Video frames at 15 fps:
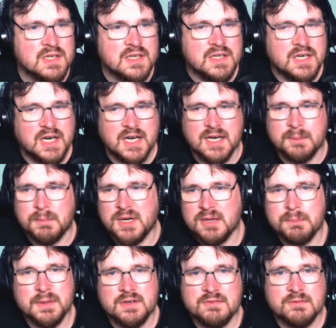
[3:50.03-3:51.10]
Uh, my
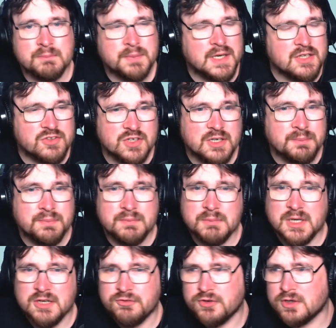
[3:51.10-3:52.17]
base up,
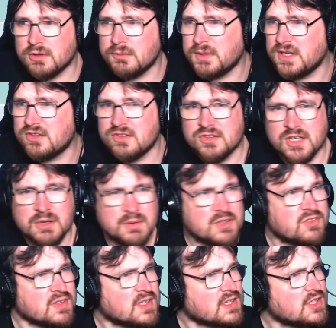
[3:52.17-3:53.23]
my follower base is currently
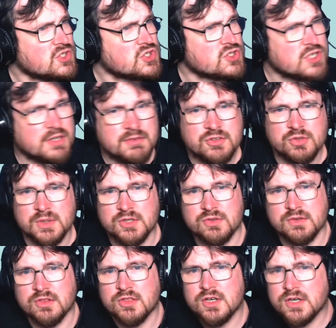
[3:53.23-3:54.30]
sitting at just over
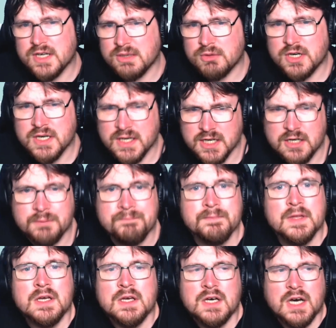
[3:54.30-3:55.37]
230 right now,
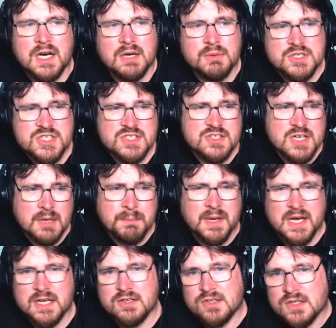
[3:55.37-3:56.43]
uh, which is not
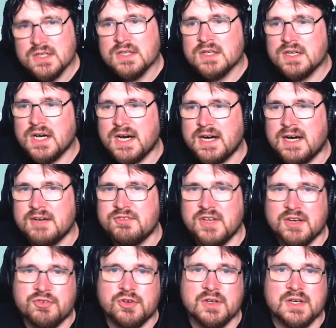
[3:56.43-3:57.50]
bad. Uh, I've
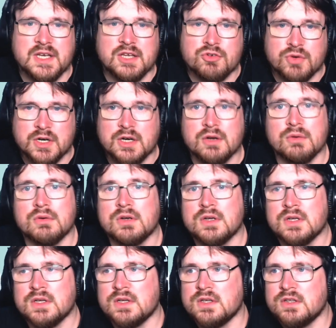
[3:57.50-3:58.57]
definitely grown
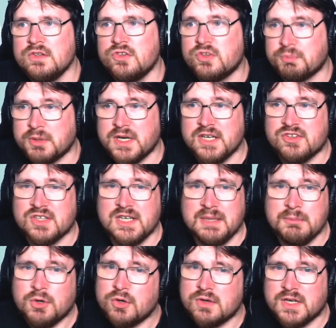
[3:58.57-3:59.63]
surprisingly
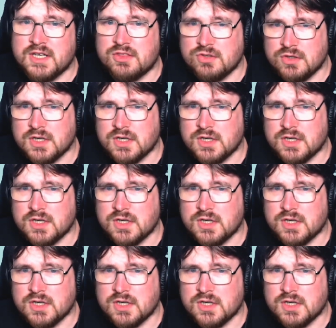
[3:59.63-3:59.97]
more than I thought